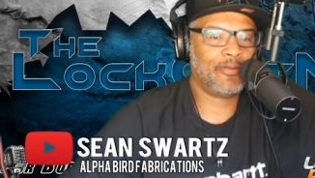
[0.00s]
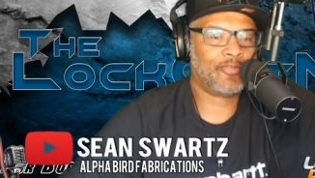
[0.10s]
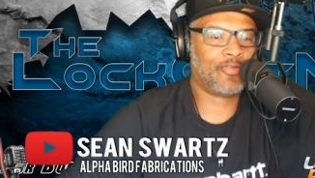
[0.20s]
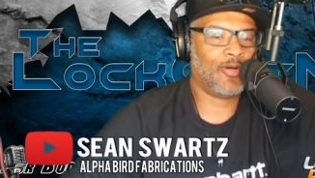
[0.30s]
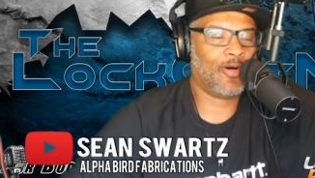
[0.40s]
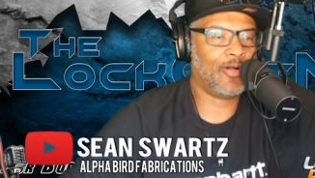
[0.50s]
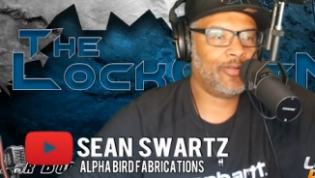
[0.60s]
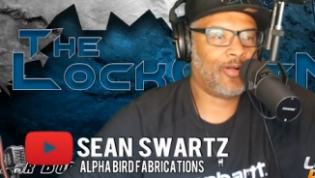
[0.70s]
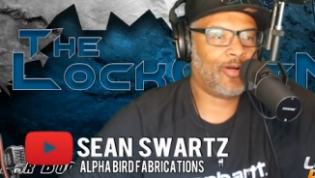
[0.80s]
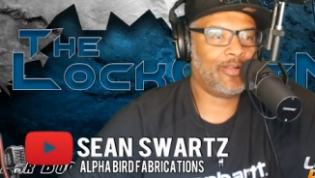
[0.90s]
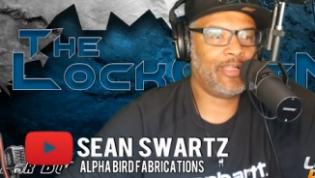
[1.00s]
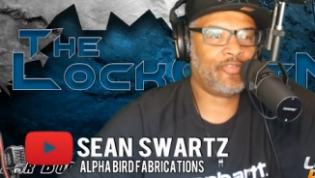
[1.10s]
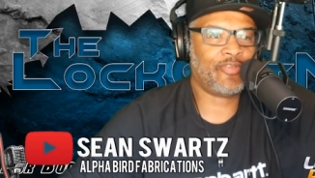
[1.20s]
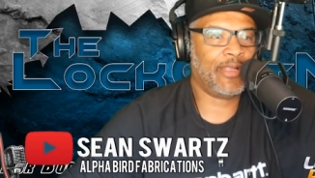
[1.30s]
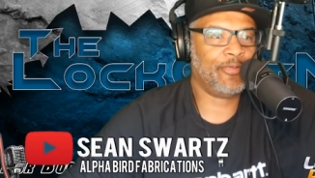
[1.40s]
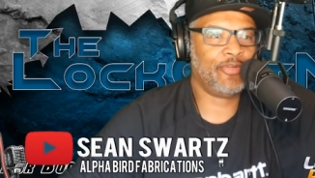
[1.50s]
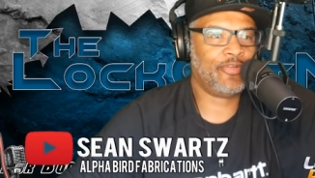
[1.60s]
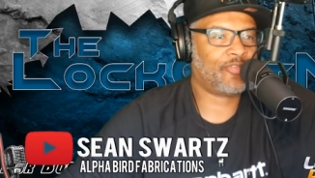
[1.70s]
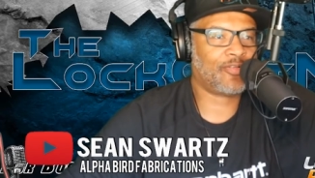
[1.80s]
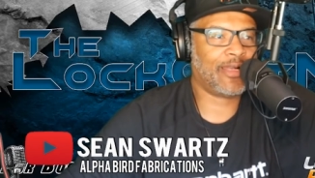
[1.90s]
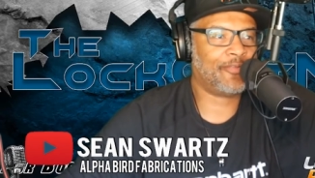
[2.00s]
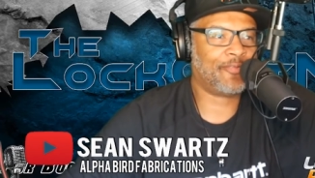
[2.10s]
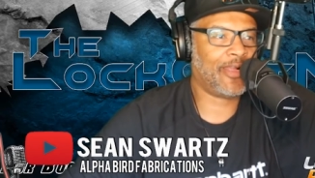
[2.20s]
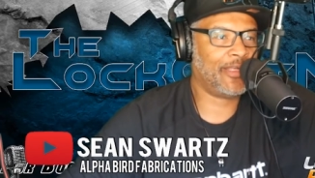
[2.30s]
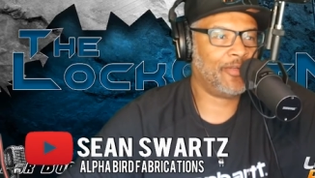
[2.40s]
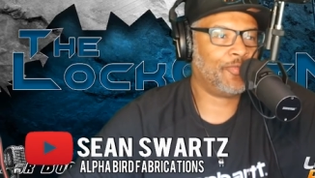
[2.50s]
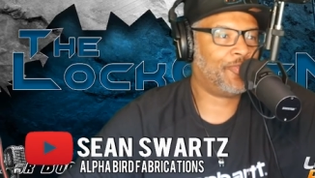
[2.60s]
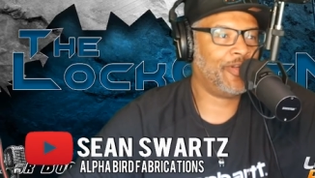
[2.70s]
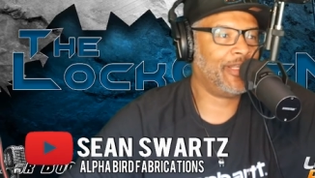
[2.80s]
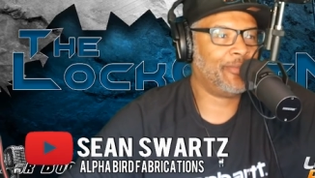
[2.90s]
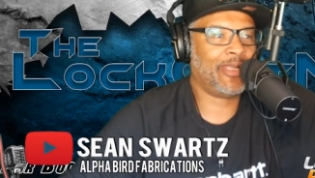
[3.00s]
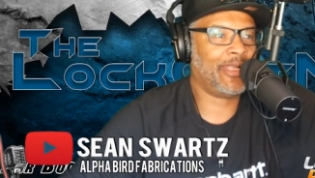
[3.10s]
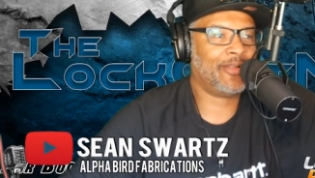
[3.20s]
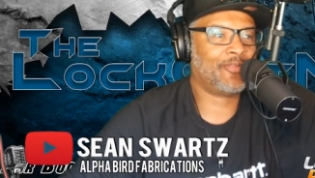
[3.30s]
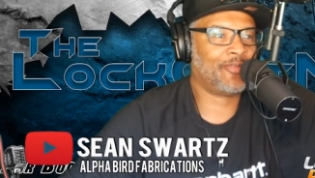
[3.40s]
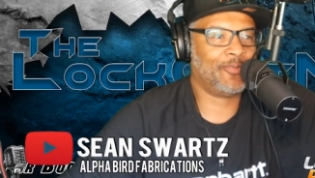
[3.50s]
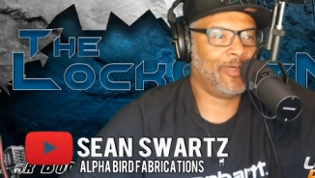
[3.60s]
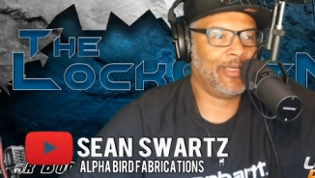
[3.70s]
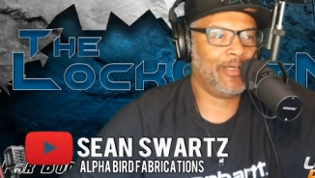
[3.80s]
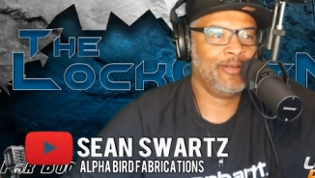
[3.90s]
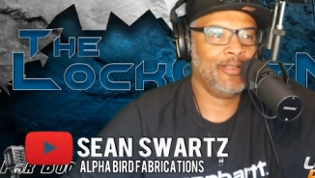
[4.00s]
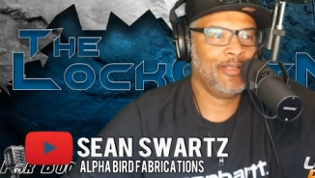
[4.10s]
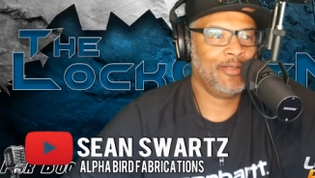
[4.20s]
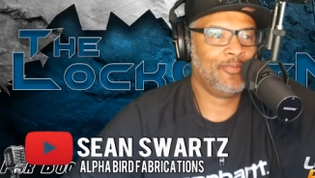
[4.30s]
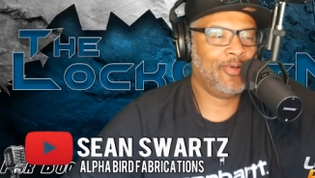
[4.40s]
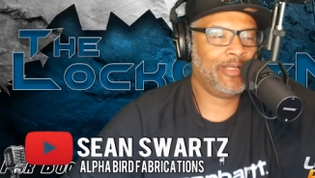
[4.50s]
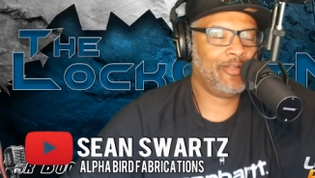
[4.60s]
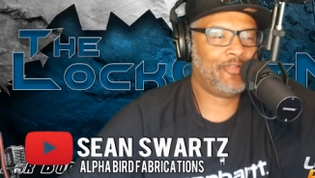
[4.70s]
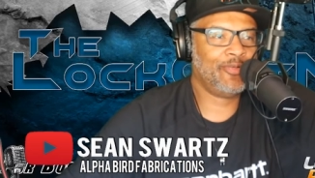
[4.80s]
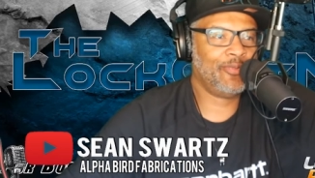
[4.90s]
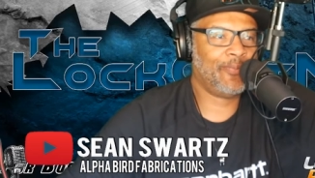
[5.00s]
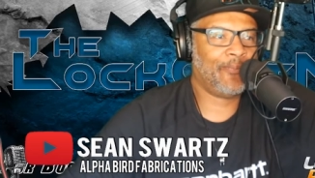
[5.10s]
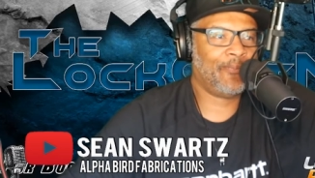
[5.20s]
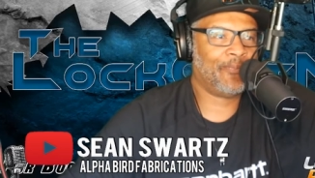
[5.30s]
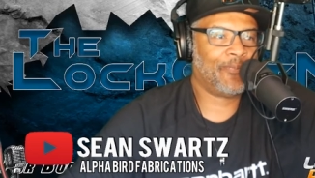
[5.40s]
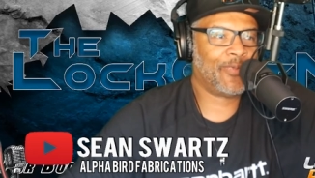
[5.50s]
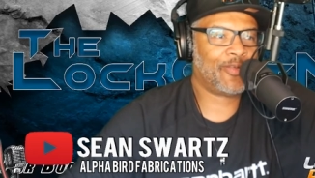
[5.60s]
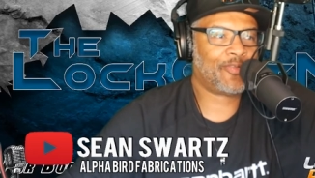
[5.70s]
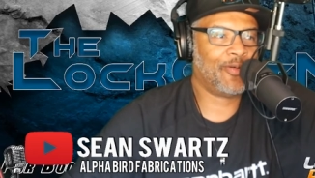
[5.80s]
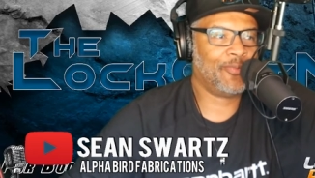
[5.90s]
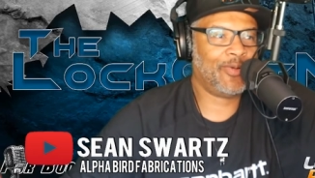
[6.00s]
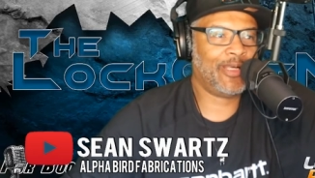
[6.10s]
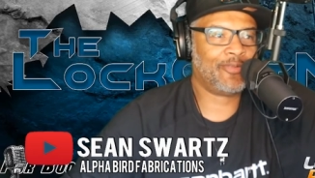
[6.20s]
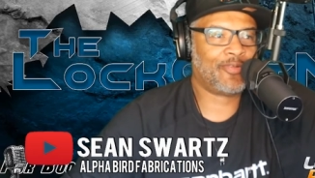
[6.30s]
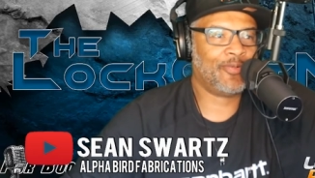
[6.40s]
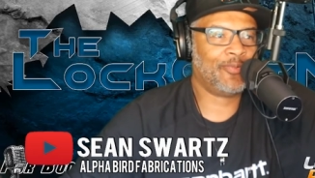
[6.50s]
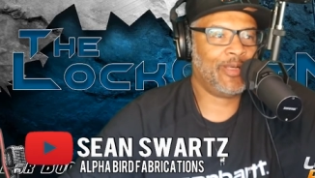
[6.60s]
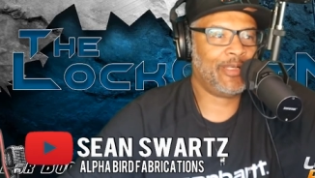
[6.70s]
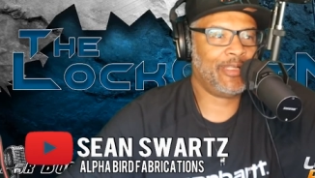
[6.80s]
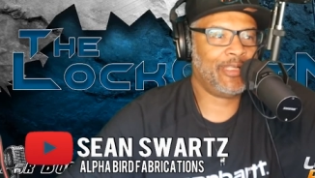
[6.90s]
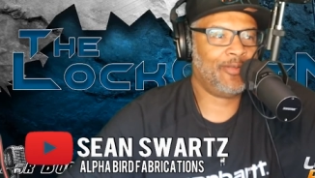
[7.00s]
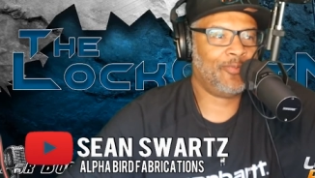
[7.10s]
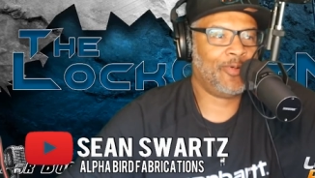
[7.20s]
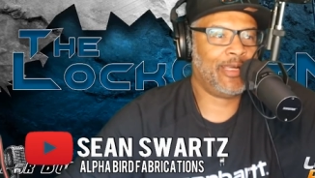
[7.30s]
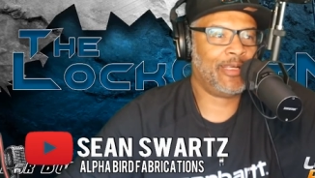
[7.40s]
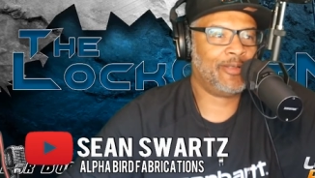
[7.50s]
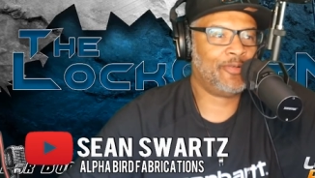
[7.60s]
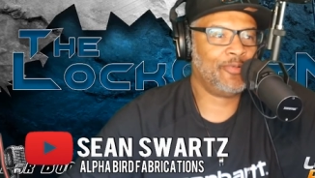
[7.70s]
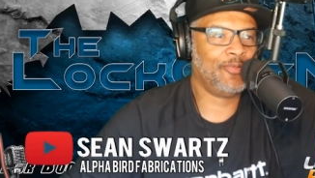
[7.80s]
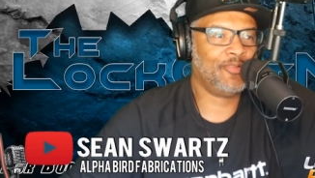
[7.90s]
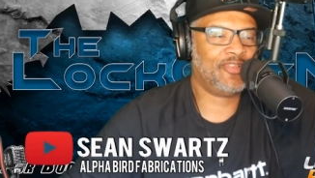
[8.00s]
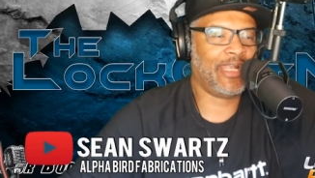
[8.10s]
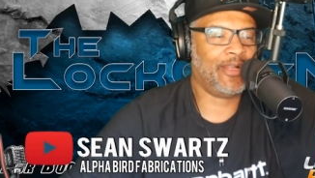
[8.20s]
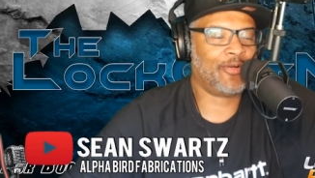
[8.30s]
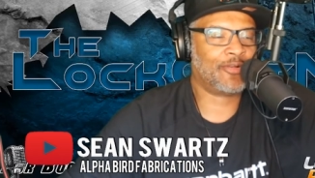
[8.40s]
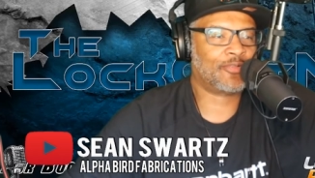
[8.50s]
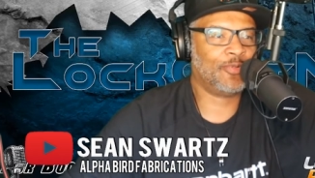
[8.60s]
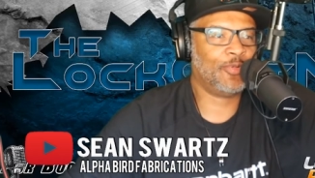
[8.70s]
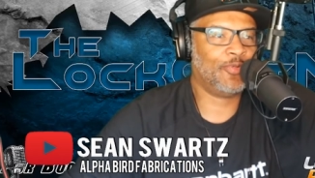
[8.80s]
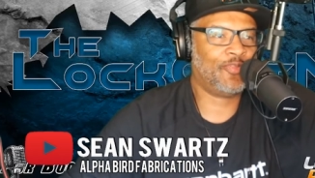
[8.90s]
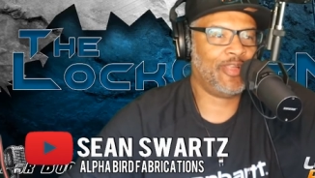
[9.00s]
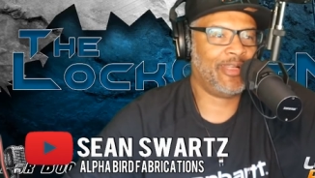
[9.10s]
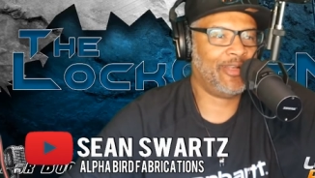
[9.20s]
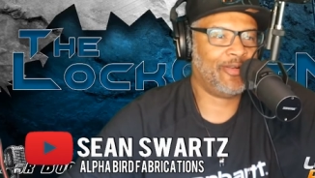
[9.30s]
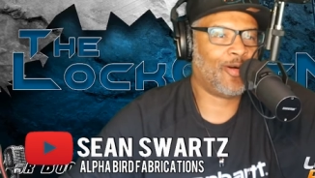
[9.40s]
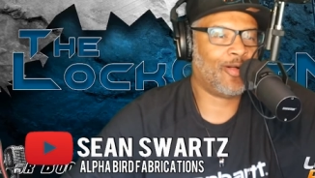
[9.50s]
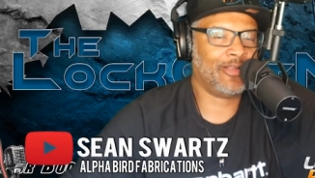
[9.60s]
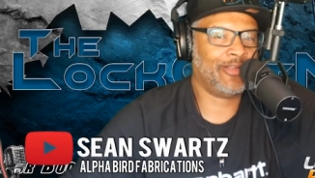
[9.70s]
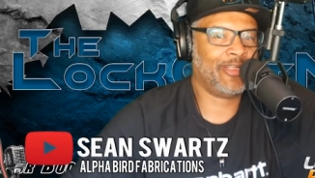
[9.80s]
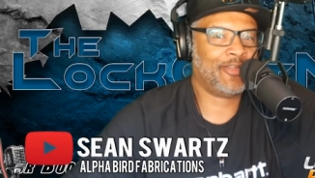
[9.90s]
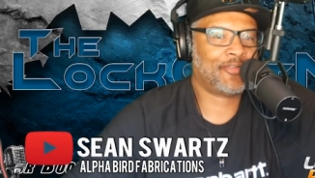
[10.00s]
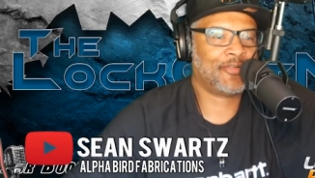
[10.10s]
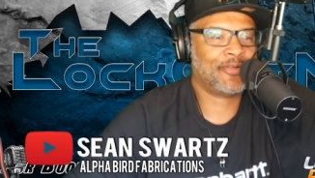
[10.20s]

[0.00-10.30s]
So all all this time you just trying to find your footing, man. So where where trying did you, to find my foot? Yeah. So where so where did where do J and R Schugel fit into all of this?